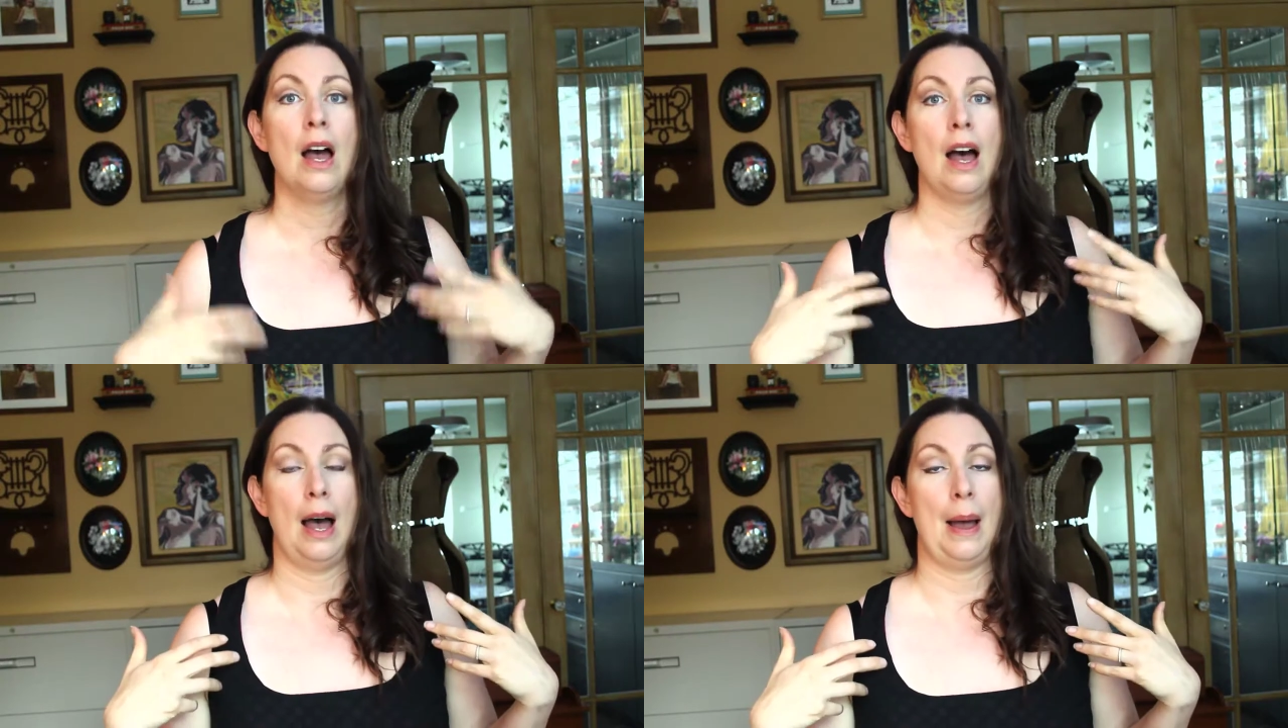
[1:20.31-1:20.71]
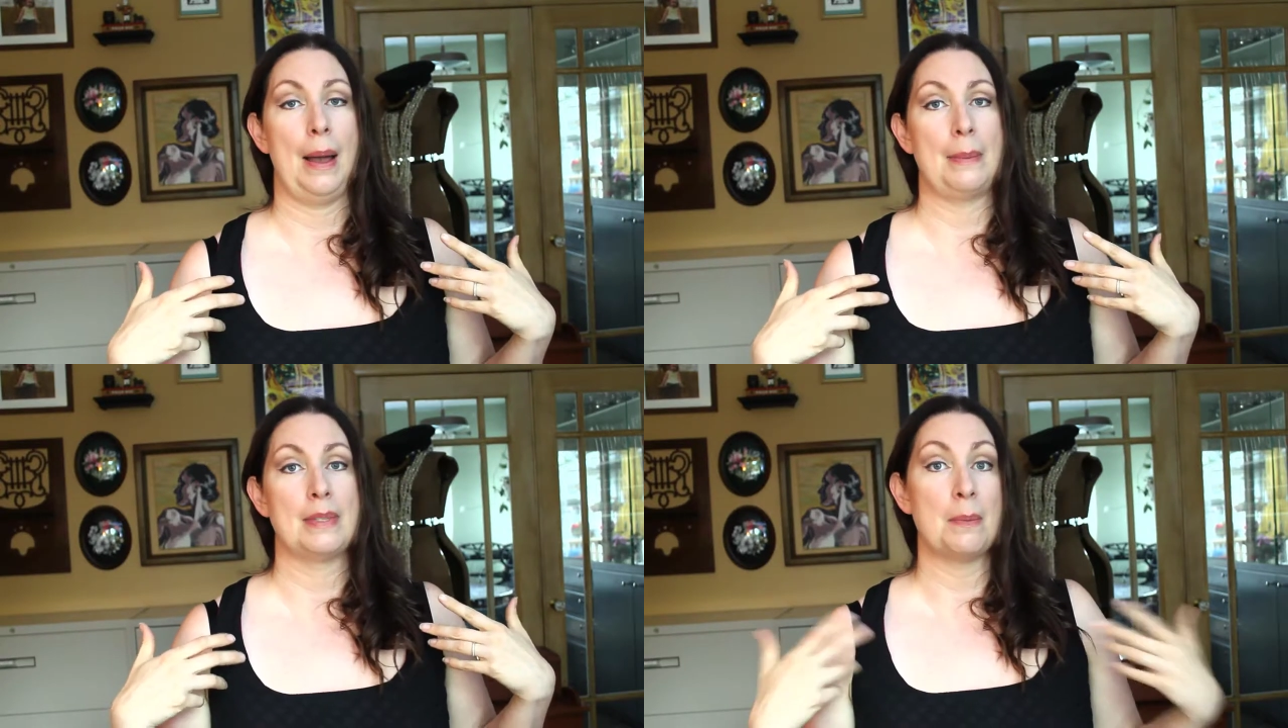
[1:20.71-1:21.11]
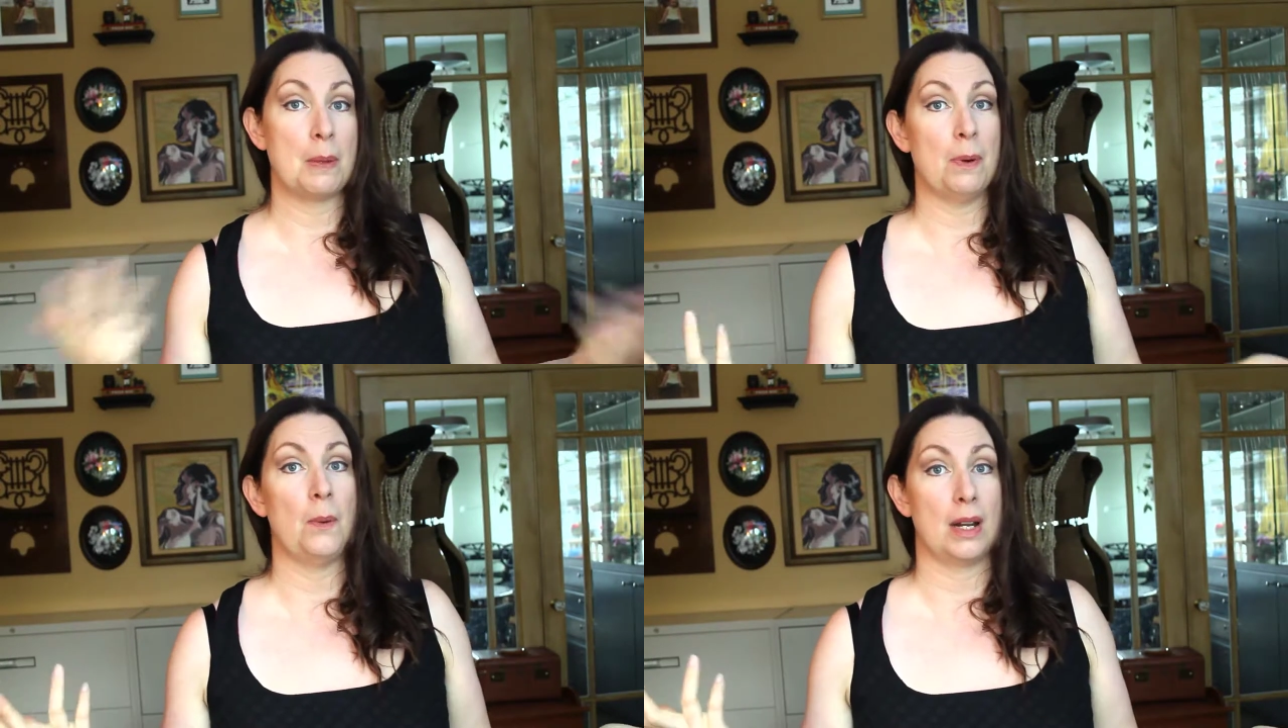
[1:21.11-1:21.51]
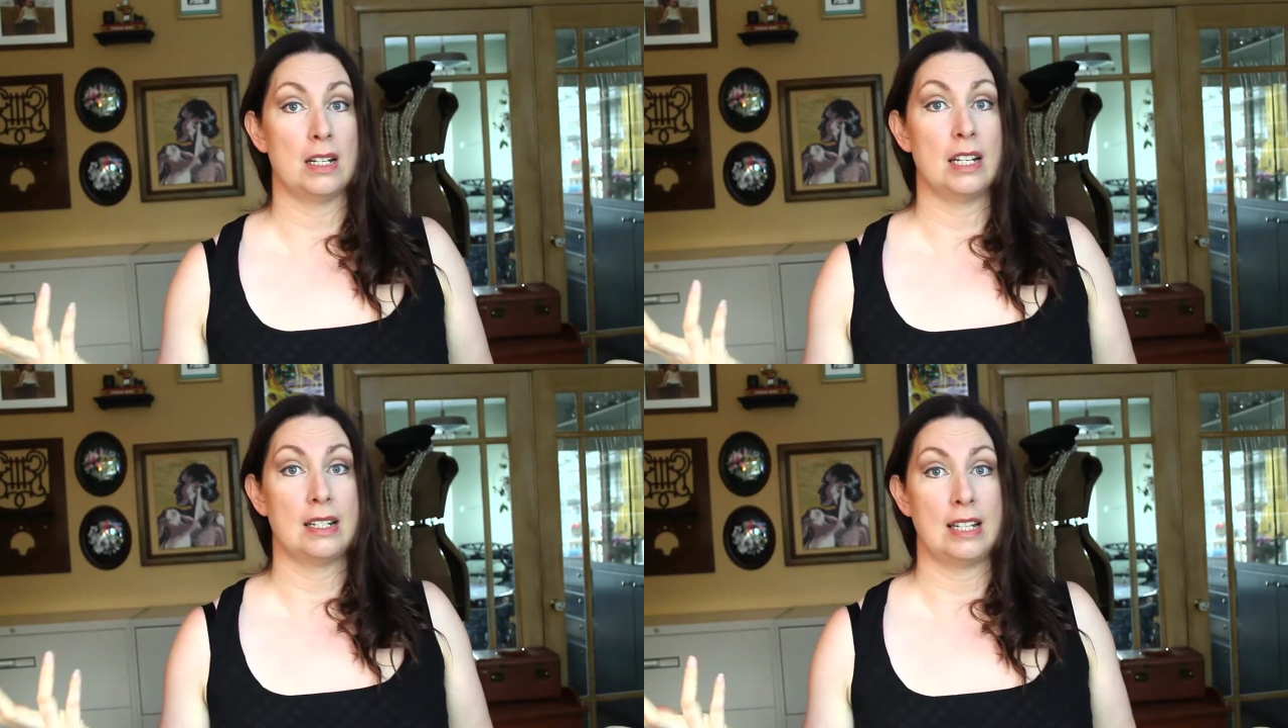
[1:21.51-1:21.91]
some people wanted
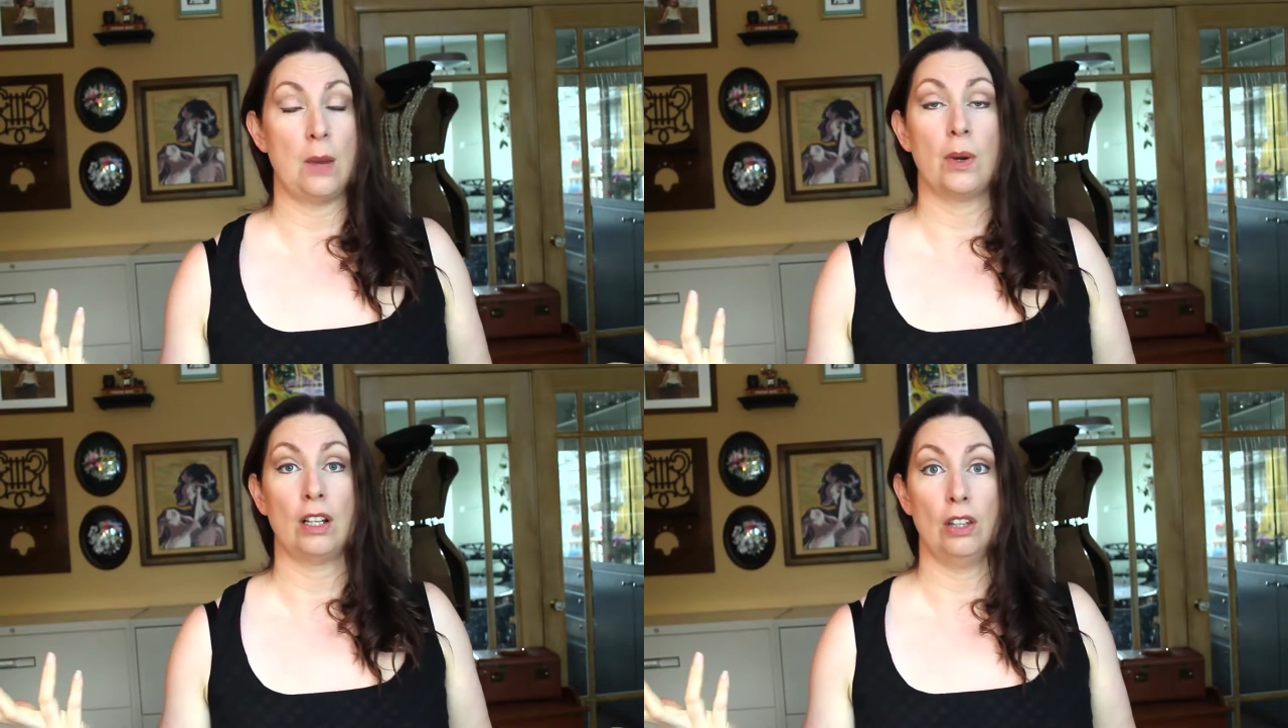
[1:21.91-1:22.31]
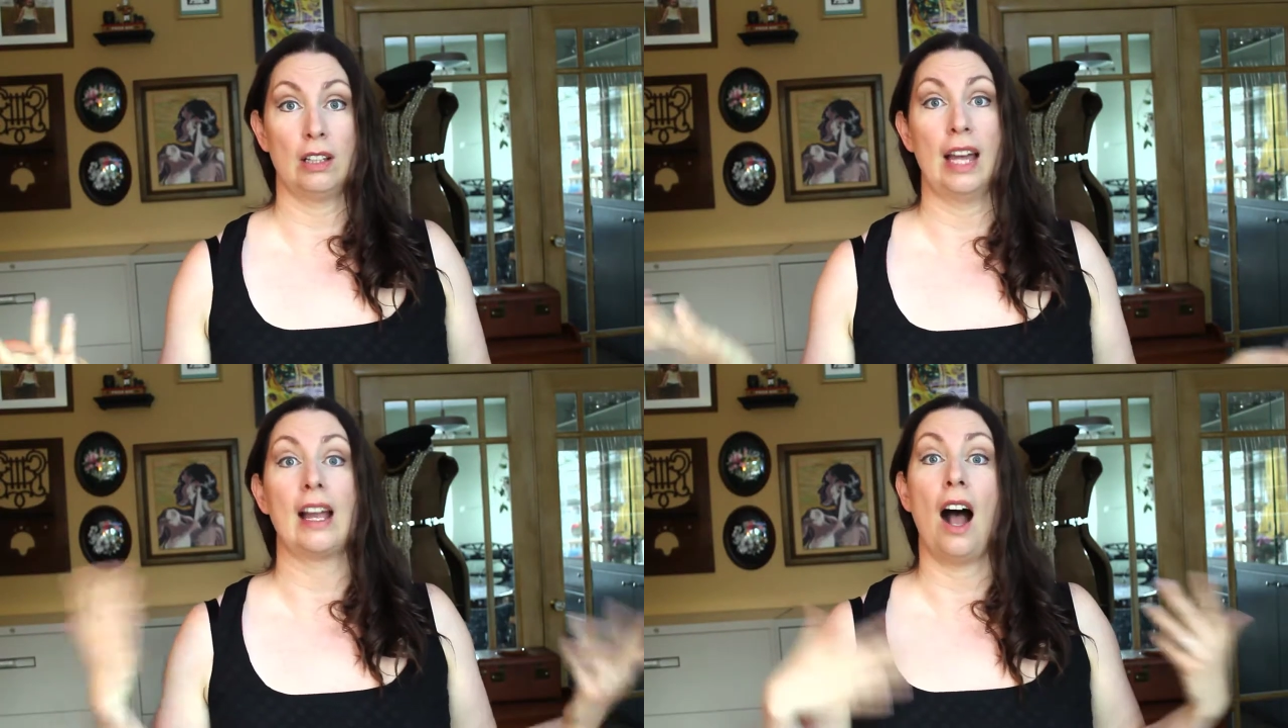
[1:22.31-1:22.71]
to see what it looked like